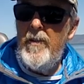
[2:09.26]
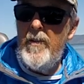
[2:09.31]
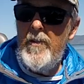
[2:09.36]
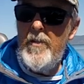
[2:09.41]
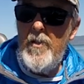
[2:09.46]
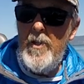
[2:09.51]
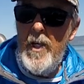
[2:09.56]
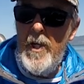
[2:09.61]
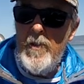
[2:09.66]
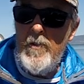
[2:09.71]

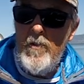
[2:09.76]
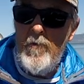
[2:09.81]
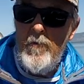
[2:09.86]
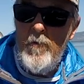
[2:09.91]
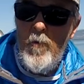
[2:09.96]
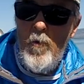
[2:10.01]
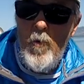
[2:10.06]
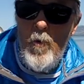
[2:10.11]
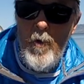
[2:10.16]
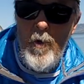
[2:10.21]
scheduled
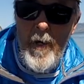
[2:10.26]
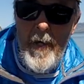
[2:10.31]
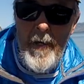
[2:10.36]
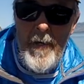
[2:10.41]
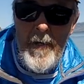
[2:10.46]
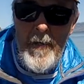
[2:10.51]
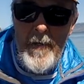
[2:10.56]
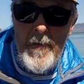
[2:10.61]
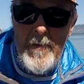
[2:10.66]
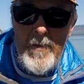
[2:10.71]
for
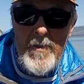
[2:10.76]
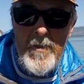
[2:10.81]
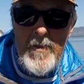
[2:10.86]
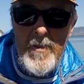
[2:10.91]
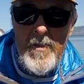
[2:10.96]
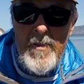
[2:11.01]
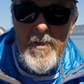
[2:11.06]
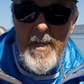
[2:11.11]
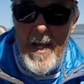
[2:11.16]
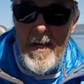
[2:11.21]

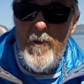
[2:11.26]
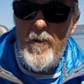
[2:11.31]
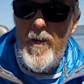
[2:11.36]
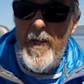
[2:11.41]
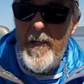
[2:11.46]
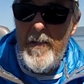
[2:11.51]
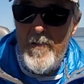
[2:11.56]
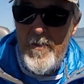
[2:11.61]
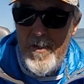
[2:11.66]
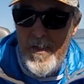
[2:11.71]
Saturday
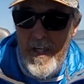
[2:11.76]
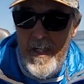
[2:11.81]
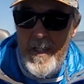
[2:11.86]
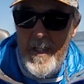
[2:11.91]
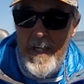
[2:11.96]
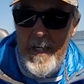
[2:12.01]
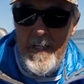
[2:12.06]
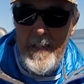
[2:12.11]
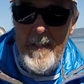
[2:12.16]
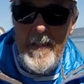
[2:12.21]
and
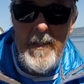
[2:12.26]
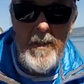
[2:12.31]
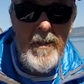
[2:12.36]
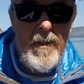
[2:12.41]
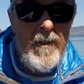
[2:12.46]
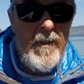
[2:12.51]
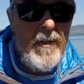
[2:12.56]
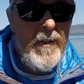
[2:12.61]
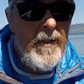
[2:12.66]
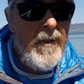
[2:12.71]
Sunday.
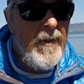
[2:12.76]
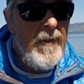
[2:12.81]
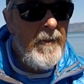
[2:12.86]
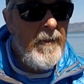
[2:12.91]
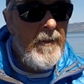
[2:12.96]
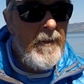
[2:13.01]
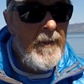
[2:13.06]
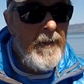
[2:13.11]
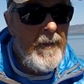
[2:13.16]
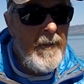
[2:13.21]

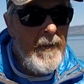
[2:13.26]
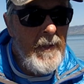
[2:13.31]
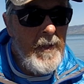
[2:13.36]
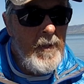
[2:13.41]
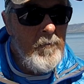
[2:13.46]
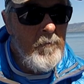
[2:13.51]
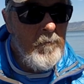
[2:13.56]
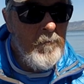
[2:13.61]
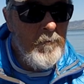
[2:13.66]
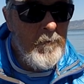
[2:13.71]

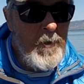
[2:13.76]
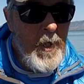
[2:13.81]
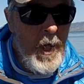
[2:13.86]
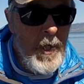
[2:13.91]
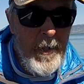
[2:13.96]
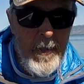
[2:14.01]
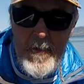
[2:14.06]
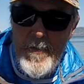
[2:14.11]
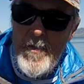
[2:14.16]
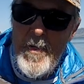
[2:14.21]

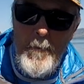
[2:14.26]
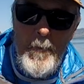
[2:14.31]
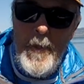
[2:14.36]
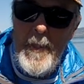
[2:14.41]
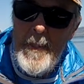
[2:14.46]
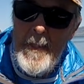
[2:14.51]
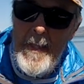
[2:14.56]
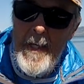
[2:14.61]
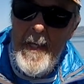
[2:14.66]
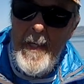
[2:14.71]
Talking to somebody
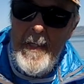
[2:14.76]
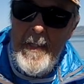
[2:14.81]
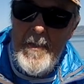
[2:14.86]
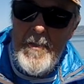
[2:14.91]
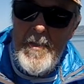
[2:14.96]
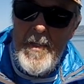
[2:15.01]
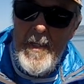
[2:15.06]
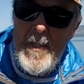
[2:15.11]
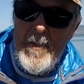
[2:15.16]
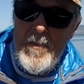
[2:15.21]
today, he
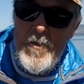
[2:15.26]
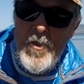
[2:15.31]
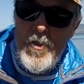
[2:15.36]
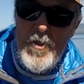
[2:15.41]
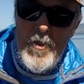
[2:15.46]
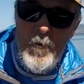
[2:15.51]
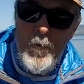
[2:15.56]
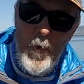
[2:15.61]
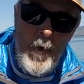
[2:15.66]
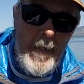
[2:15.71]
said it's
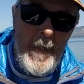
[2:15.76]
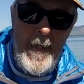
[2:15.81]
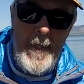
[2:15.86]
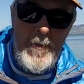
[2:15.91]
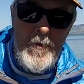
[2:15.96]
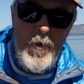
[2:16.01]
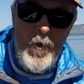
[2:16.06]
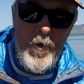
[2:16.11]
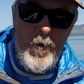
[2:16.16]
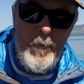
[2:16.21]
just a one-day
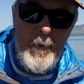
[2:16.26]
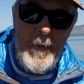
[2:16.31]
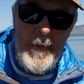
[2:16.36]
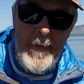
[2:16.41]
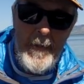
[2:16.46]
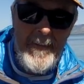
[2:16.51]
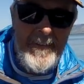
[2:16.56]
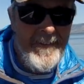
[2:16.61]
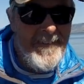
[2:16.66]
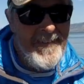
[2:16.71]
tournament.
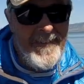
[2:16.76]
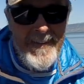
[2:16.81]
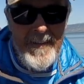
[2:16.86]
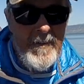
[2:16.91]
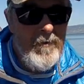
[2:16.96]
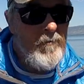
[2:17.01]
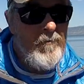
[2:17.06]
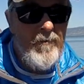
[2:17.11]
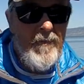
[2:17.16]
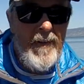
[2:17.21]

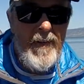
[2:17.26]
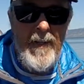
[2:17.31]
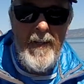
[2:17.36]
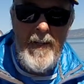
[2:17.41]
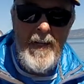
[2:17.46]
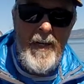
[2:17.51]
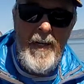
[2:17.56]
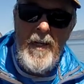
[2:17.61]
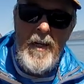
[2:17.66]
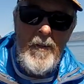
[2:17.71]

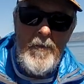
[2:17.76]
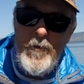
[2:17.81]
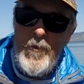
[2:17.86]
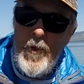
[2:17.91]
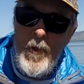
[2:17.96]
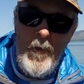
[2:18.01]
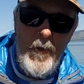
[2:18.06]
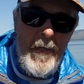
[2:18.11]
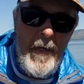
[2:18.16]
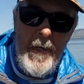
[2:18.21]

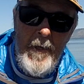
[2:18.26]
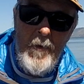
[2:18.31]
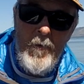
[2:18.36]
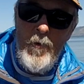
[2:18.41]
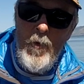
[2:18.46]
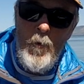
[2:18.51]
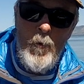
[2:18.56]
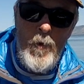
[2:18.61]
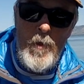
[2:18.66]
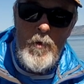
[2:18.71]
Sorry, I don't
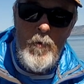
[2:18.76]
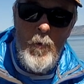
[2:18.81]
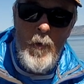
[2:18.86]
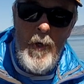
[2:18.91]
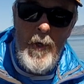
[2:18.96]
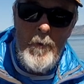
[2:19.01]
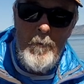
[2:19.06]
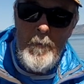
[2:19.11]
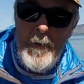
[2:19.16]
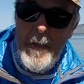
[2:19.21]
know which
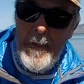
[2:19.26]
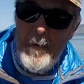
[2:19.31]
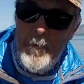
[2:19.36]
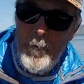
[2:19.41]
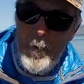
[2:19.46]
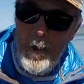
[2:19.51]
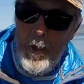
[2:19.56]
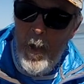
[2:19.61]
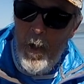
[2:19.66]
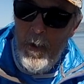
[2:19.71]
one, but
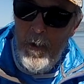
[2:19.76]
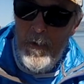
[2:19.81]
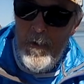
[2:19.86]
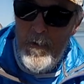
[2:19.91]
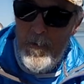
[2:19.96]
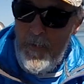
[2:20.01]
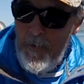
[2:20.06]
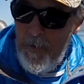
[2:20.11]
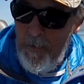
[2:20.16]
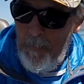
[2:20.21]

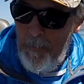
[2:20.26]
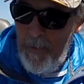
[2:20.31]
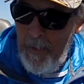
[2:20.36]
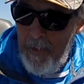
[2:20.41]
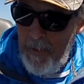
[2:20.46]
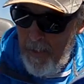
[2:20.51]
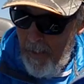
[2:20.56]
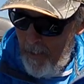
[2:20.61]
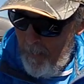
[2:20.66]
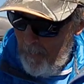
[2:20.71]
regardless, with it being
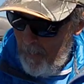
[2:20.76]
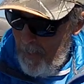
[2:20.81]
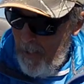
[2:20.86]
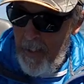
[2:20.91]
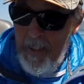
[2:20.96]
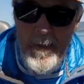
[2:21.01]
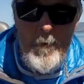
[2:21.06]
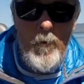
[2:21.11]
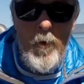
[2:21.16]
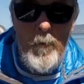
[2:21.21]
an
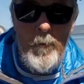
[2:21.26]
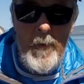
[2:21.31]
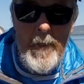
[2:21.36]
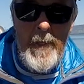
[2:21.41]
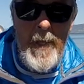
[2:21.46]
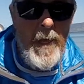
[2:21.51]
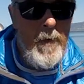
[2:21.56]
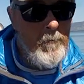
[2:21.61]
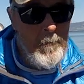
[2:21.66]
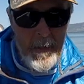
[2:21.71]
ABA, it won't be
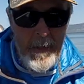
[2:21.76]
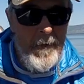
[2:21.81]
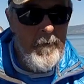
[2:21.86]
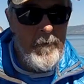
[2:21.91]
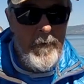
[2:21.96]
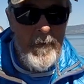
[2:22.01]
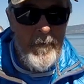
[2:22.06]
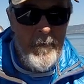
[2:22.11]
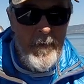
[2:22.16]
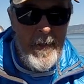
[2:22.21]
that big of
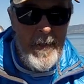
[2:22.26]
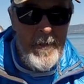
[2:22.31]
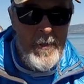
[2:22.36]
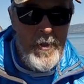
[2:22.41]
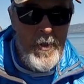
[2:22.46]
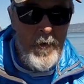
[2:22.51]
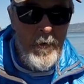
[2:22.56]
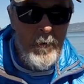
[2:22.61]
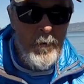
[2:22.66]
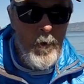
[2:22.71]
an event,
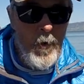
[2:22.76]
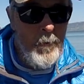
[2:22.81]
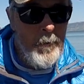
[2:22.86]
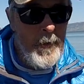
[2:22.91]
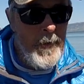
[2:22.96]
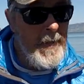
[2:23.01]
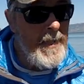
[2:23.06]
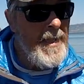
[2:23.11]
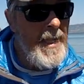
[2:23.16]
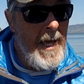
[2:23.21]
so it won't
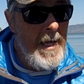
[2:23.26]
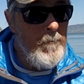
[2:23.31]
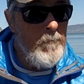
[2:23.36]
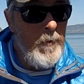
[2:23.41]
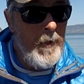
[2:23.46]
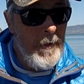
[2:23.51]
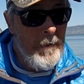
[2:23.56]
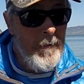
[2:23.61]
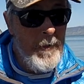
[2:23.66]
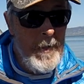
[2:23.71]
be that
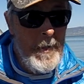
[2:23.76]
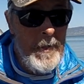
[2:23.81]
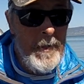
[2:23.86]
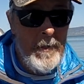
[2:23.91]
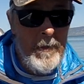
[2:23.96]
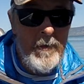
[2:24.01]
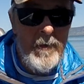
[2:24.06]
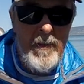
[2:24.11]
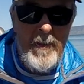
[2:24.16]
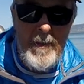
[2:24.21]
big of a
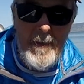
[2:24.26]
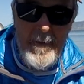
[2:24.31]
deal